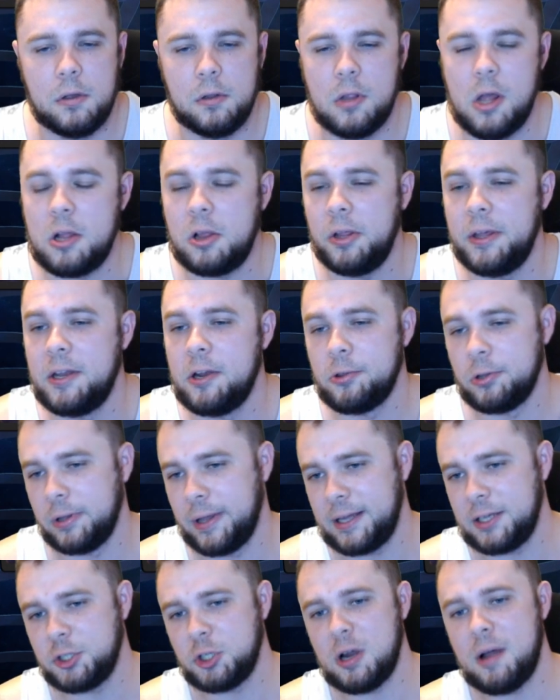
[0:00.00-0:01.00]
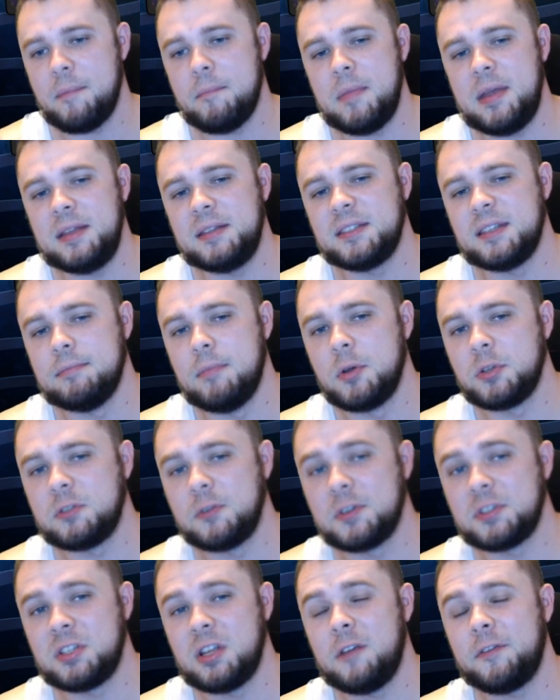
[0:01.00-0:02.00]
Luckily, another land drop means that most of
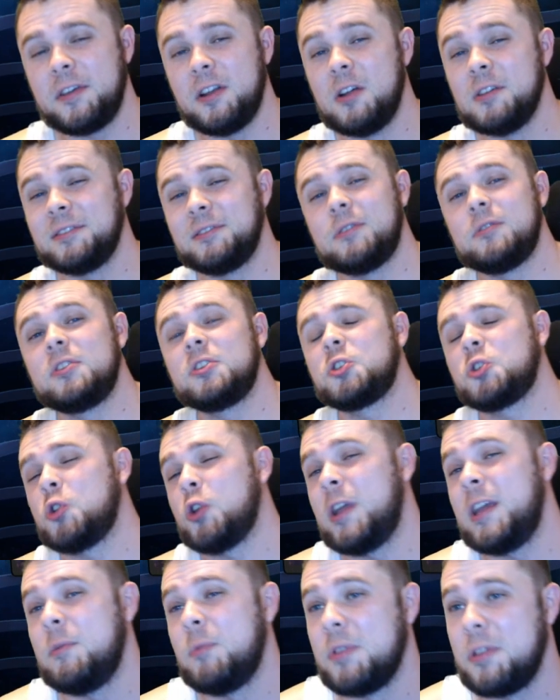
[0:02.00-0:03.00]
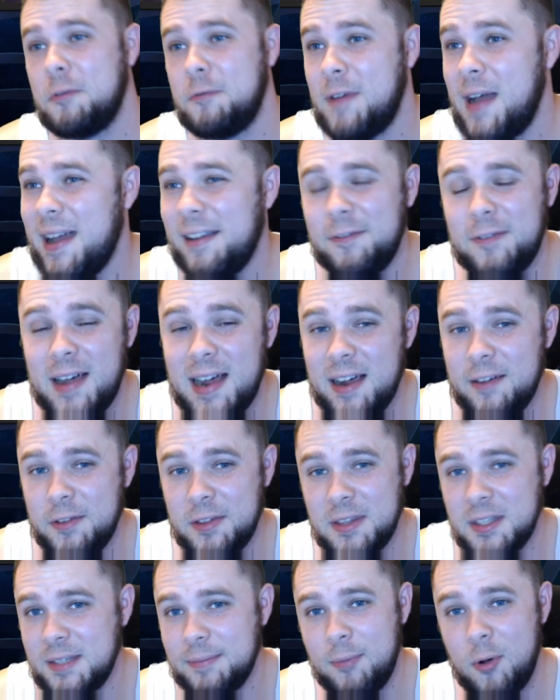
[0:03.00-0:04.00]
our stuff can also just trade with a 5/5
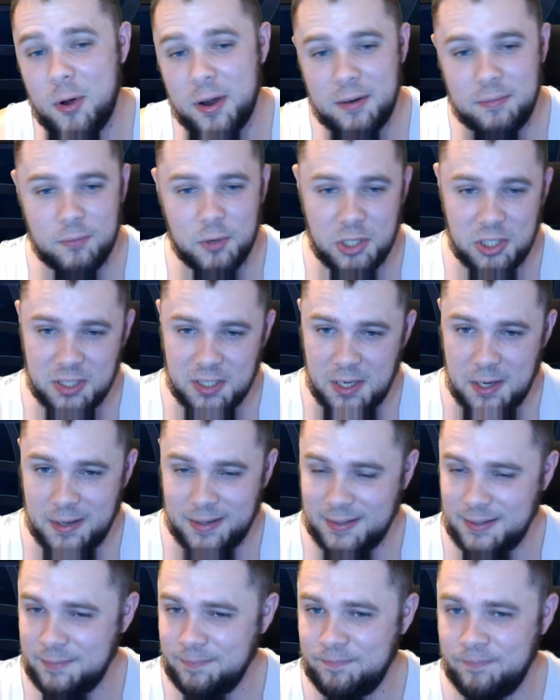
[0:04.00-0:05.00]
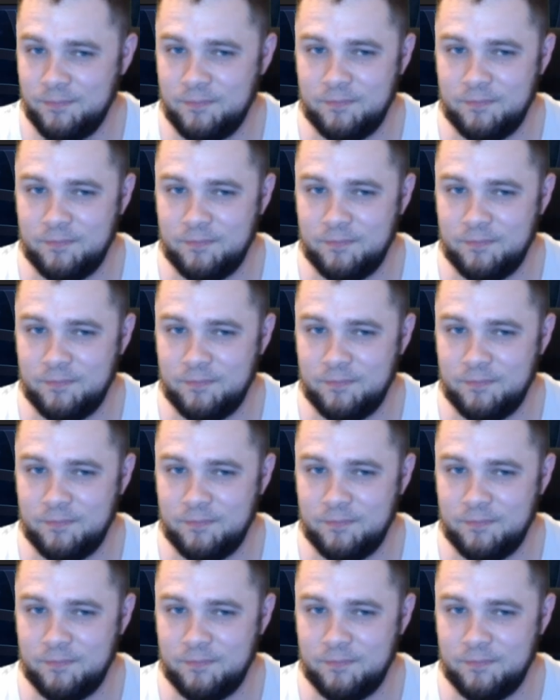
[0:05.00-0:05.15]
at this point, which is good.